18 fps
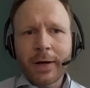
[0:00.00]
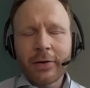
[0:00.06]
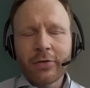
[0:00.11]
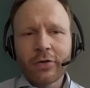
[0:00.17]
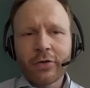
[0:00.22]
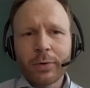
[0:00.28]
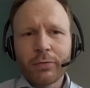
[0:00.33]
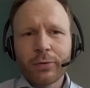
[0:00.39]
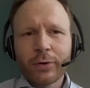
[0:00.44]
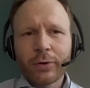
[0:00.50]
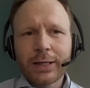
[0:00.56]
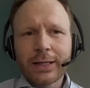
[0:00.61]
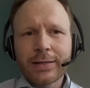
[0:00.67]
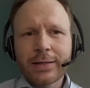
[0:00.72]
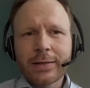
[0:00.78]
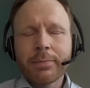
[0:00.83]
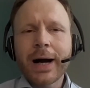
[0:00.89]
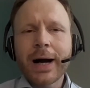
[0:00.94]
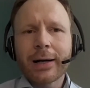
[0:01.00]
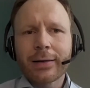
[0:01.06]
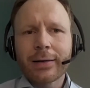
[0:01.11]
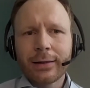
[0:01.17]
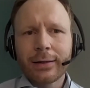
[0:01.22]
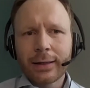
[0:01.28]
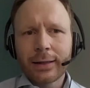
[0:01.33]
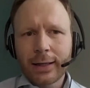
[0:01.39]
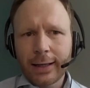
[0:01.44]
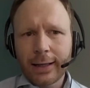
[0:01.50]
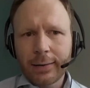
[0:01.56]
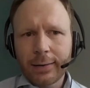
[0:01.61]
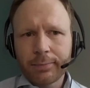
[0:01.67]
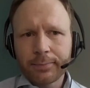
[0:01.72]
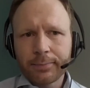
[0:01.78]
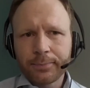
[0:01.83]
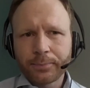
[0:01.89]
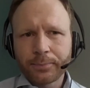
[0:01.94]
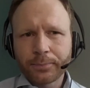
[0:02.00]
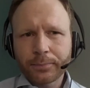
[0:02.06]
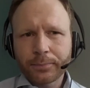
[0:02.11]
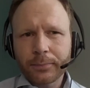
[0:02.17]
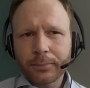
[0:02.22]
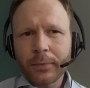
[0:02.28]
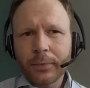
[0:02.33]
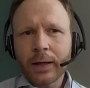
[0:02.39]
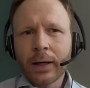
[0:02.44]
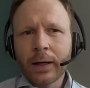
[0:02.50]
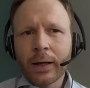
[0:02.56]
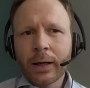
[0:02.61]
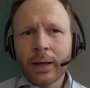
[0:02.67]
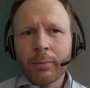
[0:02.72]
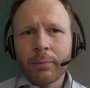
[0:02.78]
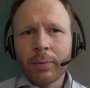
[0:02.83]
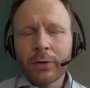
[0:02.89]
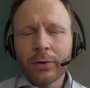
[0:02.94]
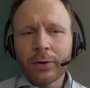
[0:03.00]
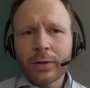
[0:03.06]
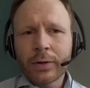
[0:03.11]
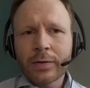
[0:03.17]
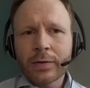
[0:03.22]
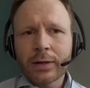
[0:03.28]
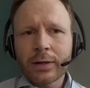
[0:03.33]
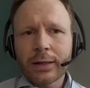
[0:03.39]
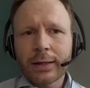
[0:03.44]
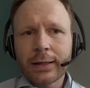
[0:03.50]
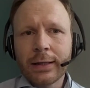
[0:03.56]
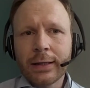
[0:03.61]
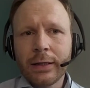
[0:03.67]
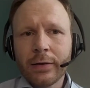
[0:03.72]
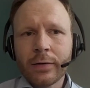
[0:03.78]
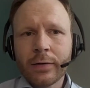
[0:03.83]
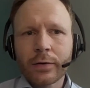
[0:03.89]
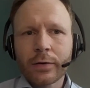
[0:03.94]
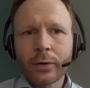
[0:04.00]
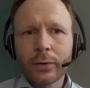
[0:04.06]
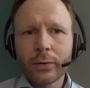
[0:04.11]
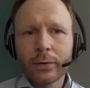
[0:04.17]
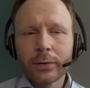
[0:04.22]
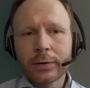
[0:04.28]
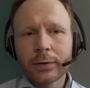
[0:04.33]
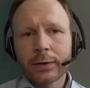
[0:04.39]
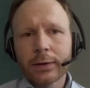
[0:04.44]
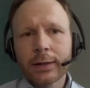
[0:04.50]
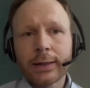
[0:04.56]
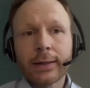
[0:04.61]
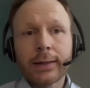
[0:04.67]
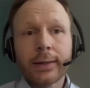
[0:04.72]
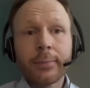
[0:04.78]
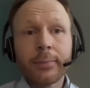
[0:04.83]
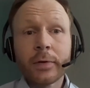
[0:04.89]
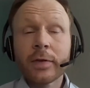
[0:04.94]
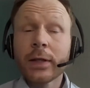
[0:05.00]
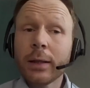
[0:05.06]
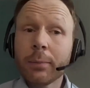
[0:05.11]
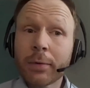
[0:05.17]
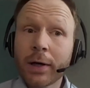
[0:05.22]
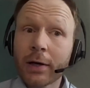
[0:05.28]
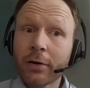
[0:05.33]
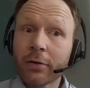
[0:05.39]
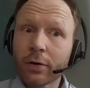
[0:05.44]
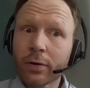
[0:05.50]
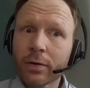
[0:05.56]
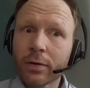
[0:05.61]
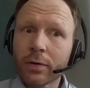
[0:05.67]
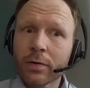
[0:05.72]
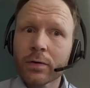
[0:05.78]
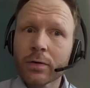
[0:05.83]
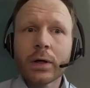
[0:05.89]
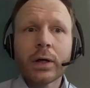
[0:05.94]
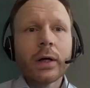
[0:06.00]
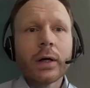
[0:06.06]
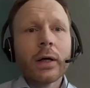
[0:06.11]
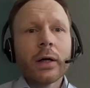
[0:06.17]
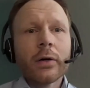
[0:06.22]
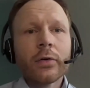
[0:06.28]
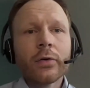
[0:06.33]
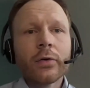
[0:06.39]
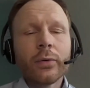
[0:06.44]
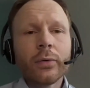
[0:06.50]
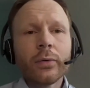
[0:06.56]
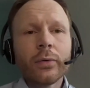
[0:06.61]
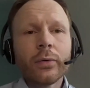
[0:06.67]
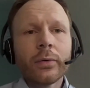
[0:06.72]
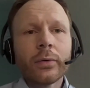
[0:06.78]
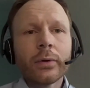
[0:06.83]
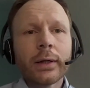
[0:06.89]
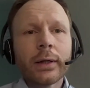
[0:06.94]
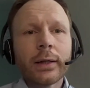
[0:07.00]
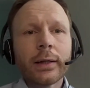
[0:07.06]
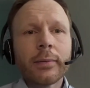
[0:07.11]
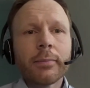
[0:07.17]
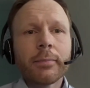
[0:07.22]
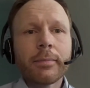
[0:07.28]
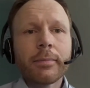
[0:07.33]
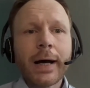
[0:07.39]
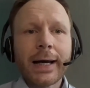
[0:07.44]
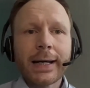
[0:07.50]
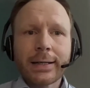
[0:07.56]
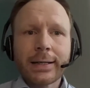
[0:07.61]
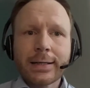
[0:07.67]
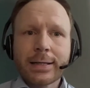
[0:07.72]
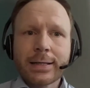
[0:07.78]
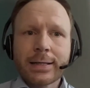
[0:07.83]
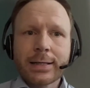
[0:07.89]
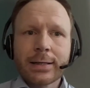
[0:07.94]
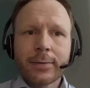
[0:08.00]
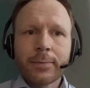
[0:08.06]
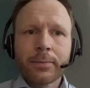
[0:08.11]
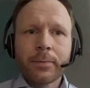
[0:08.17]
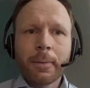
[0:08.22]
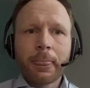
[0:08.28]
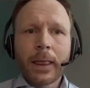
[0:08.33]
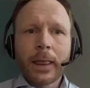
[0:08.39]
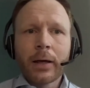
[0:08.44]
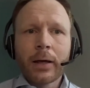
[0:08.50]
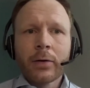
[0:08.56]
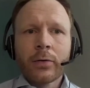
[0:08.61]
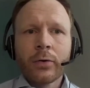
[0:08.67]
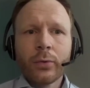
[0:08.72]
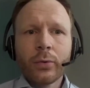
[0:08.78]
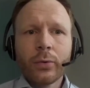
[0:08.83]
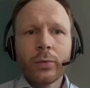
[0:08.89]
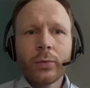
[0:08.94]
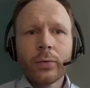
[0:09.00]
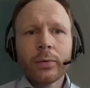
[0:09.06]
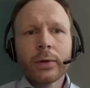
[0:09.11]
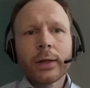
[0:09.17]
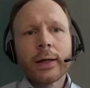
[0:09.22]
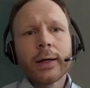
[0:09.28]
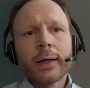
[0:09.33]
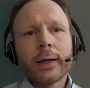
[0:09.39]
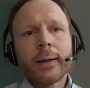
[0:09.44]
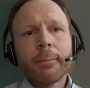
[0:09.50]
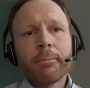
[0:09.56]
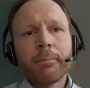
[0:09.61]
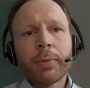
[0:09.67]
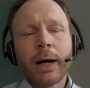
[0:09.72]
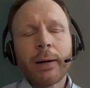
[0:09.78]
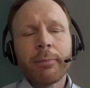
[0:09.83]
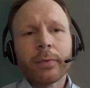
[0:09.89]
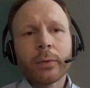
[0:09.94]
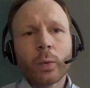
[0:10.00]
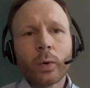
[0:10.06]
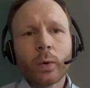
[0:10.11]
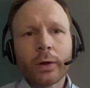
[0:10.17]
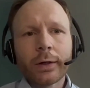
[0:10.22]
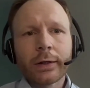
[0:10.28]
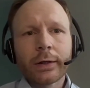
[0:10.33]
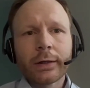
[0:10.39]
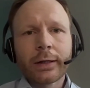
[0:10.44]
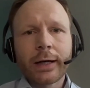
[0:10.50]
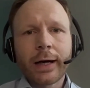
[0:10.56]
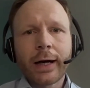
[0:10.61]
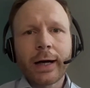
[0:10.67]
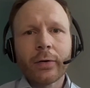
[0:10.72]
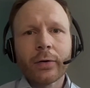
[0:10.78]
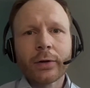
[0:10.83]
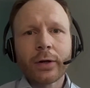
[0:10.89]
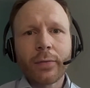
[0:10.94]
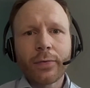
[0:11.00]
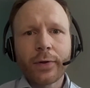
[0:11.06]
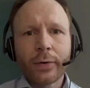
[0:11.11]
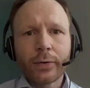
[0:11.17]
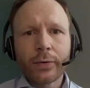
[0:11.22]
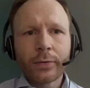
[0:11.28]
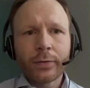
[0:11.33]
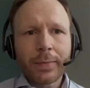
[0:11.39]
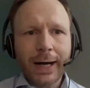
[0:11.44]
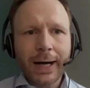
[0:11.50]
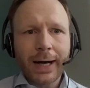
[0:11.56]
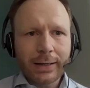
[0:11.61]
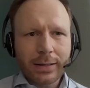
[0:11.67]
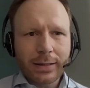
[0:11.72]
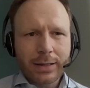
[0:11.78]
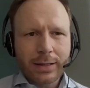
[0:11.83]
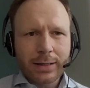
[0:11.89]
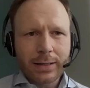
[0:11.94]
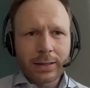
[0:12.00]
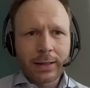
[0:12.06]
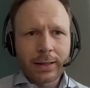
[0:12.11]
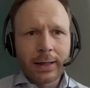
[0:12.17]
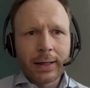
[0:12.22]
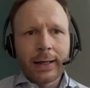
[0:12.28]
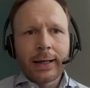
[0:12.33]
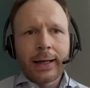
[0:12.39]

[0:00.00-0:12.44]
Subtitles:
As I mentioned before, it's a marketing claim because he sold steam engines to mines to pump water out of those mines.